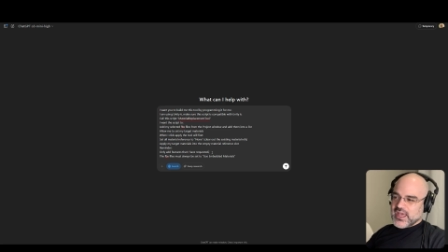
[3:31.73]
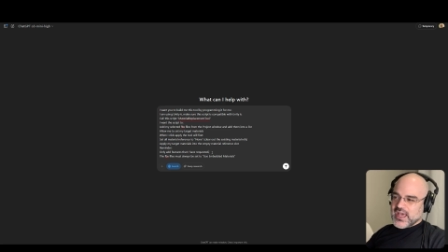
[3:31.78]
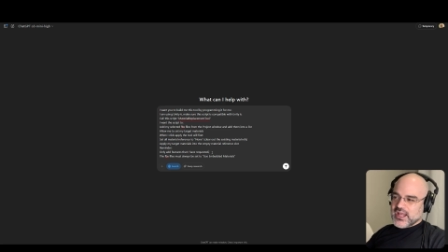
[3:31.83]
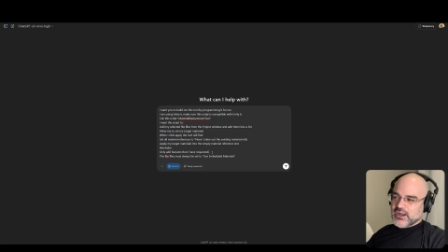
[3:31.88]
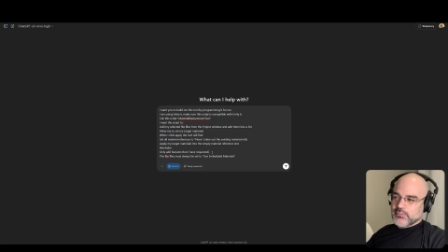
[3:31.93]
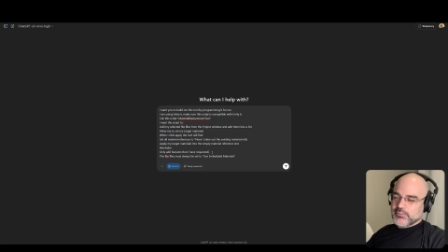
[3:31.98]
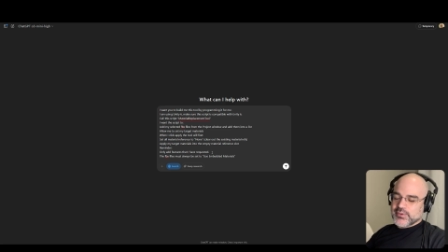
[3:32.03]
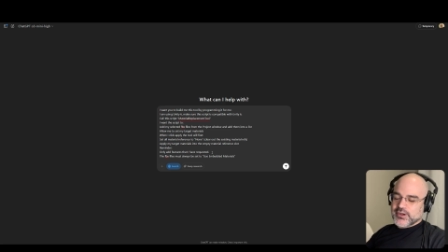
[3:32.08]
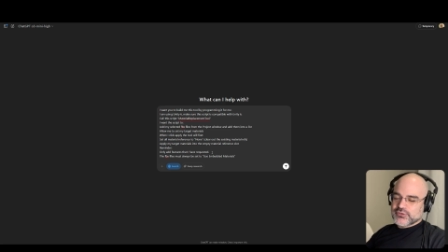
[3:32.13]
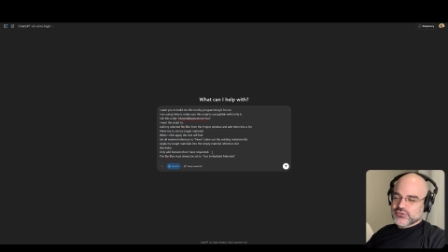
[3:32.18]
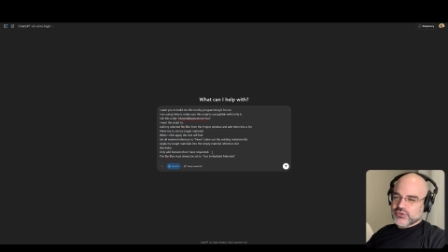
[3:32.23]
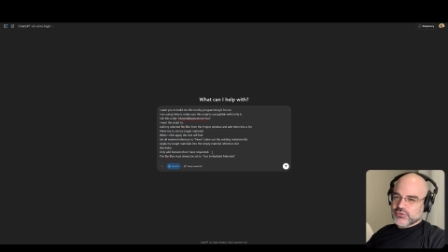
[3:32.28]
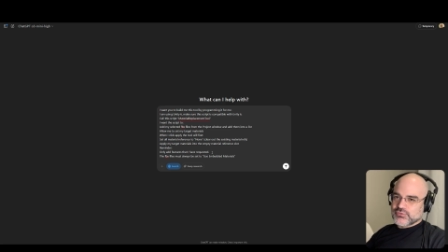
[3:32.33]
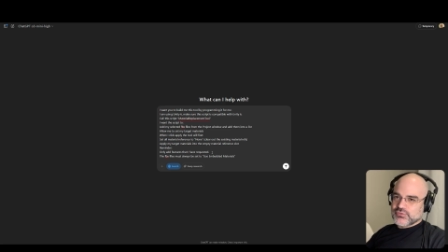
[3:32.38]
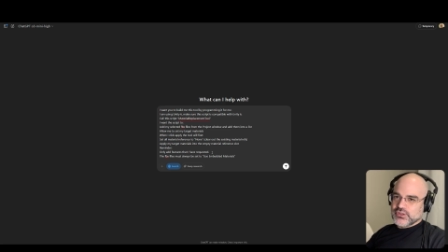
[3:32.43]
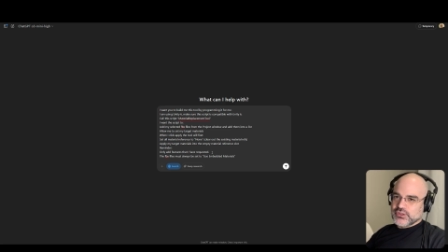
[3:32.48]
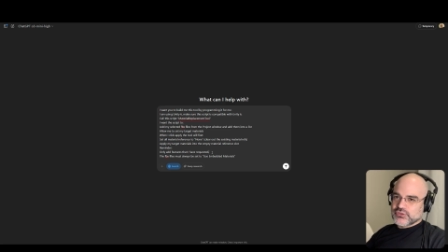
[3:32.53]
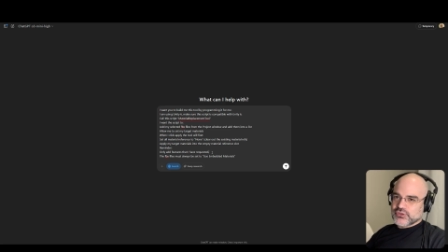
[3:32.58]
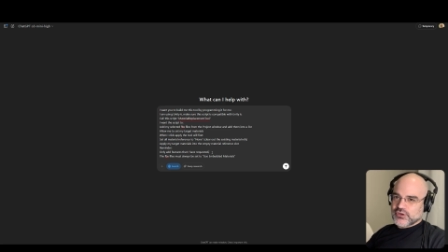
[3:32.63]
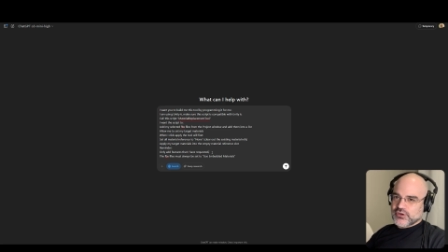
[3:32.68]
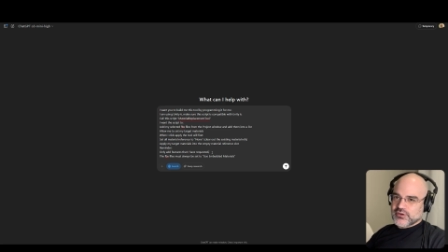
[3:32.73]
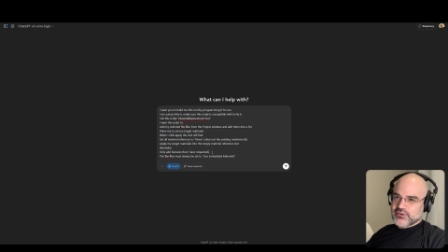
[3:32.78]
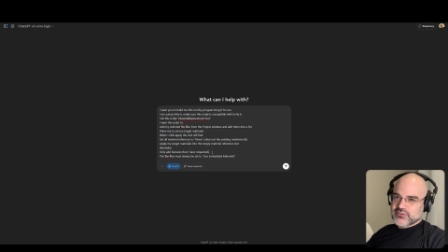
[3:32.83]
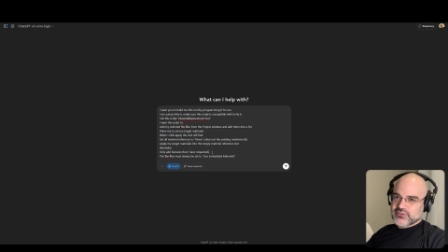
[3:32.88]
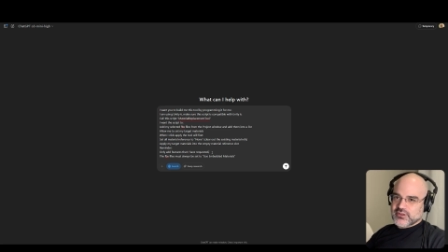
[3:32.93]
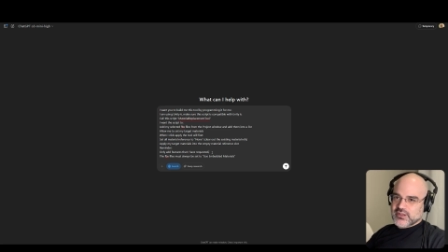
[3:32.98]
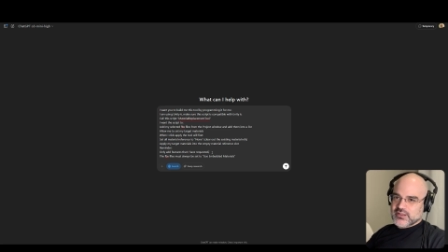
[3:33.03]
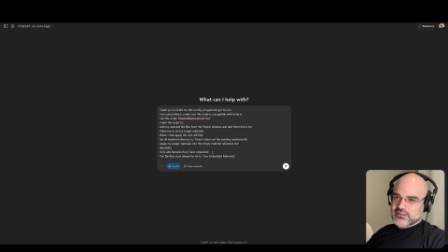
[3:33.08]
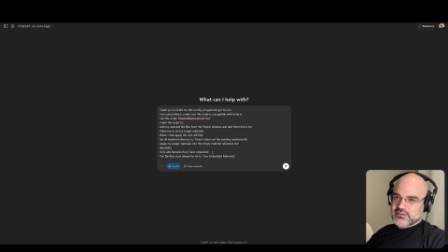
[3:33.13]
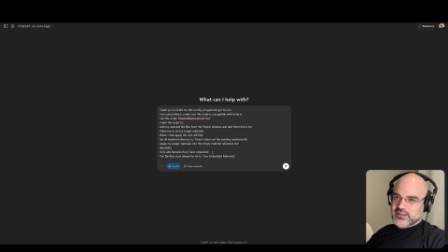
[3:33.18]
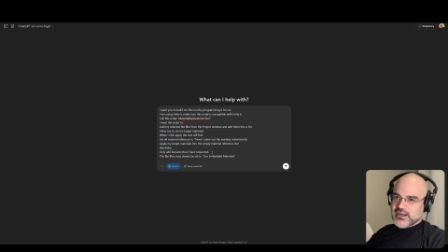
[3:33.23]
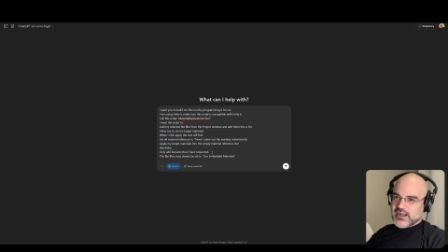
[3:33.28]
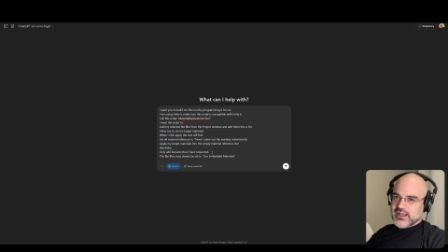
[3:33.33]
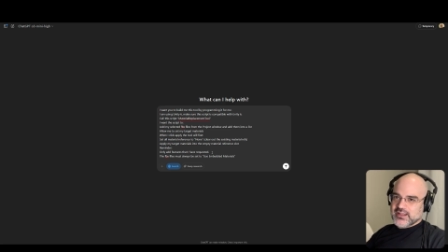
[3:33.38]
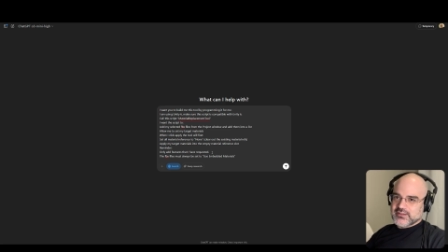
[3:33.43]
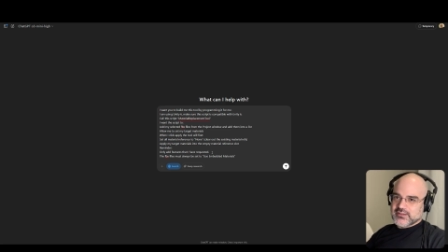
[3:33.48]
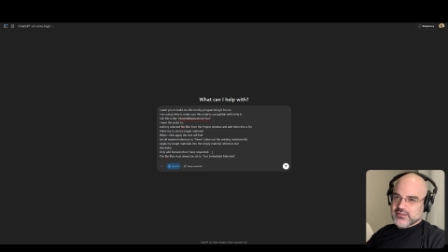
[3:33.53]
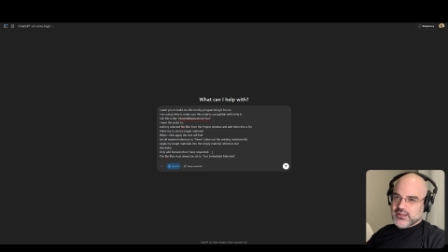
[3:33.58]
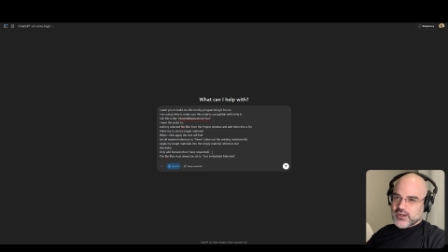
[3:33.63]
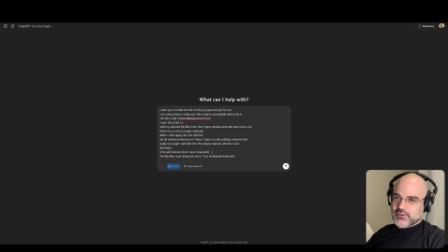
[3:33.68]
add a bunch of features that
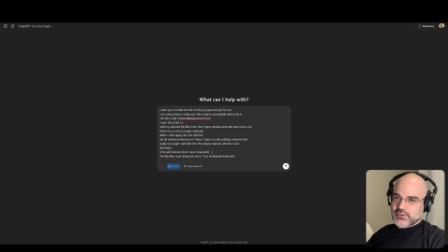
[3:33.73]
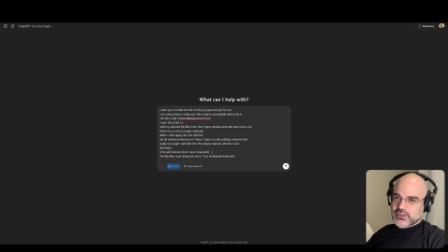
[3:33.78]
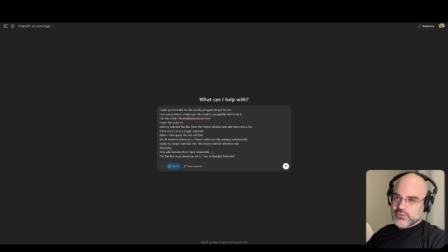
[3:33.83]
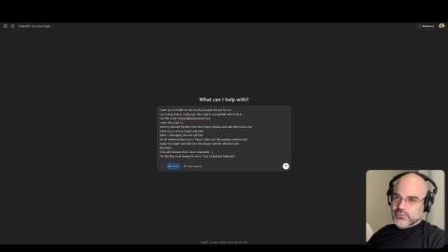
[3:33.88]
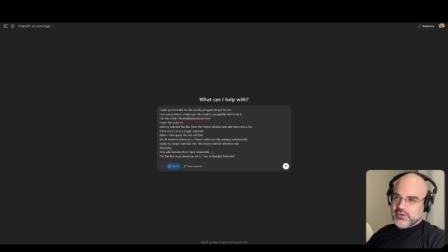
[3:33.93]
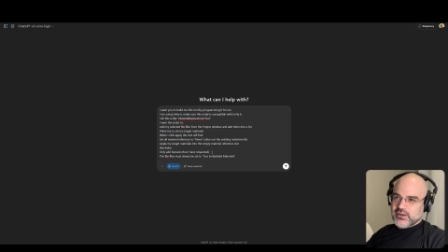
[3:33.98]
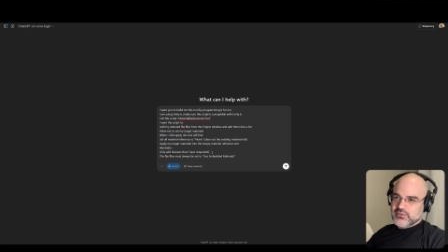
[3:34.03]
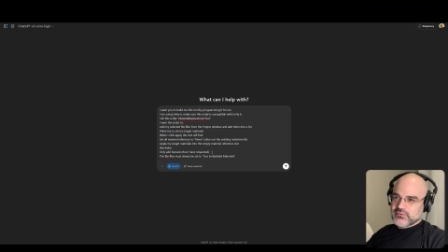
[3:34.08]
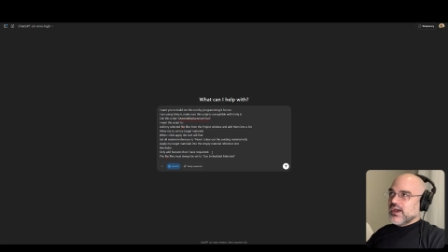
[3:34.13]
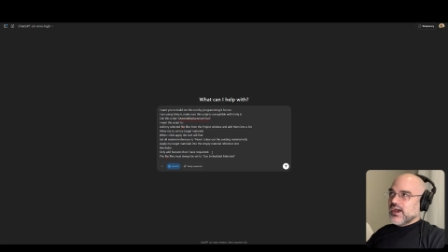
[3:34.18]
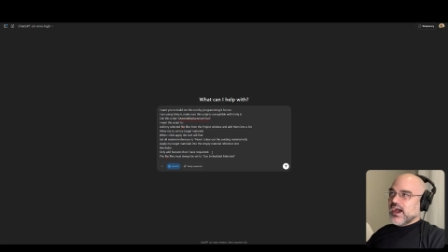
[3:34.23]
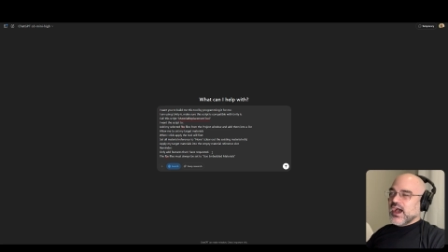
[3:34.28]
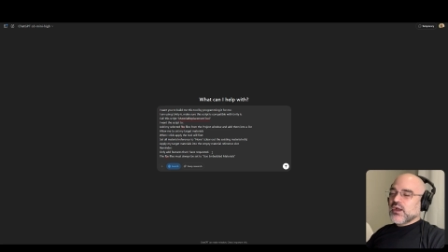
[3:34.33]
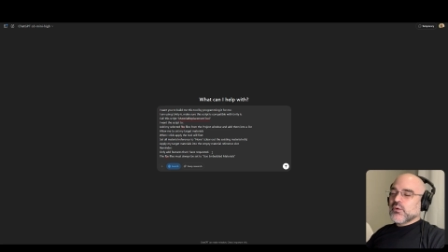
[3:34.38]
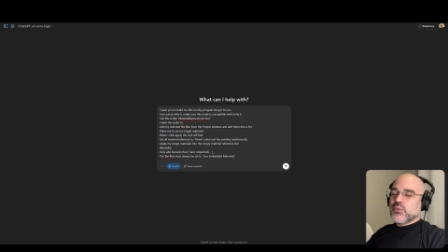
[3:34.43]
I did not request. I